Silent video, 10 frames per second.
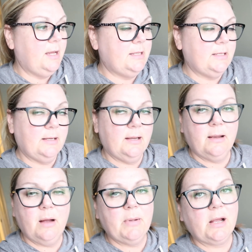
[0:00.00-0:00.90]
and then
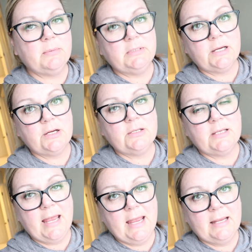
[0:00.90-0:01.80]
come back upstairs
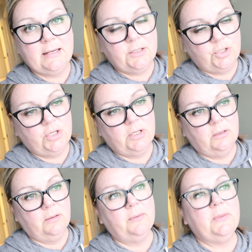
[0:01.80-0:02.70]
and
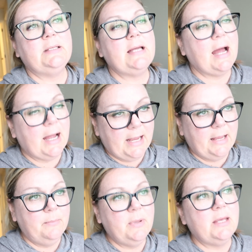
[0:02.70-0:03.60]
chill. The
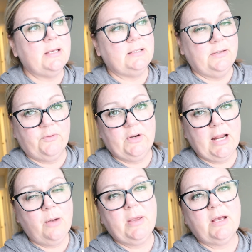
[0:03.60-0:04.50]
time is different
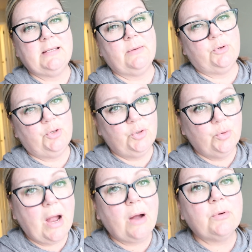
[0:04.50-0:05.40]
now because now we're
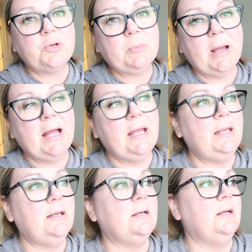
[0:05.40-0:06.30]
2 hours
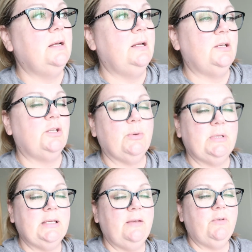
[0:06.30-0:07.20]
behind, so
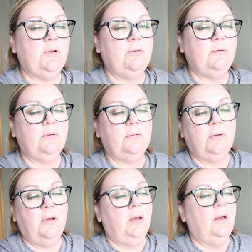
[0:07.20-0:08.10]
it's even
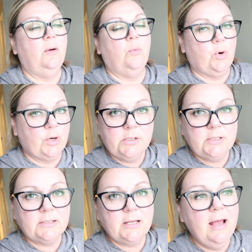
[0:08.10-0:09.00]

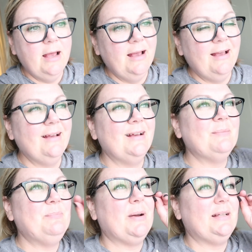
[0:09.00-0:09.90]
worse.
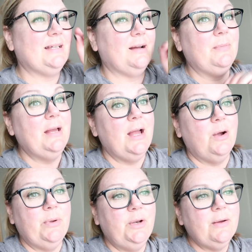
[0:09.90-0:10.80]
But
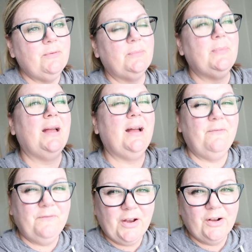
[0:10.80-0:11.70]
we do have a
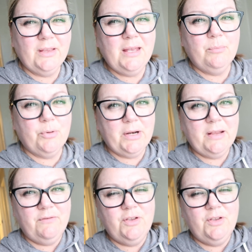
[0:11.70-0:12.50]
fairly pretty